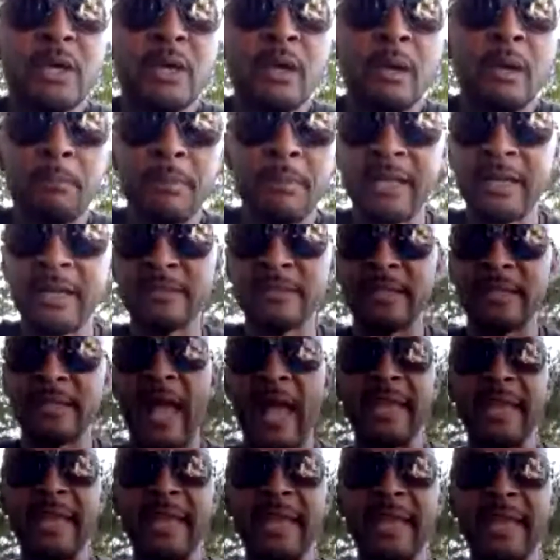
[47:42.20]
because
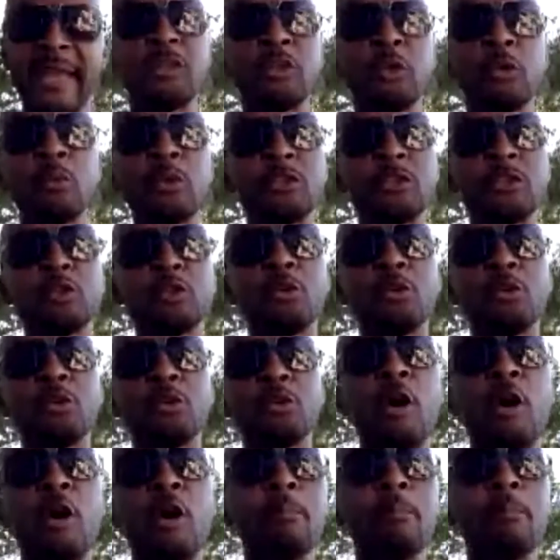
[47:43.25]
I can't do what you
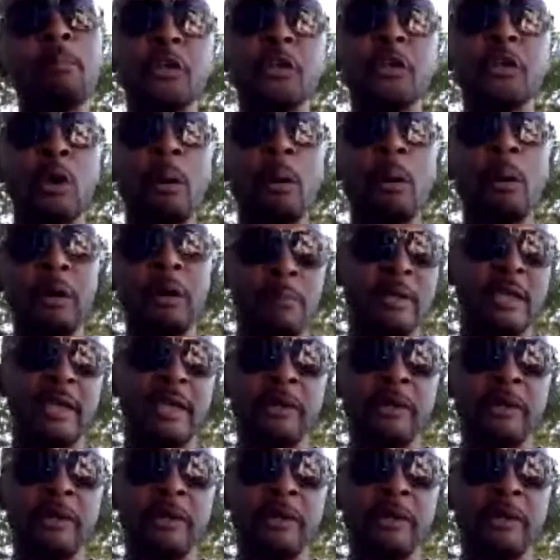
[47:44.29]
called me to do and put me